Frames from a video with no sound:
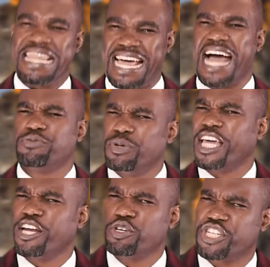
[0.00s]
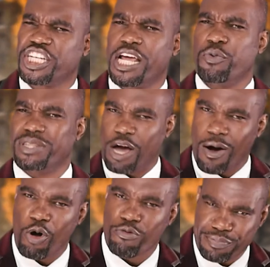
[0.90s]
that we cannot share with
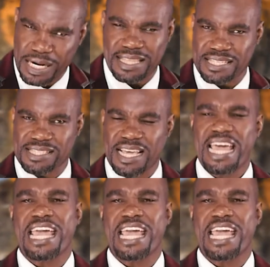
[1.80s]
our own brothers,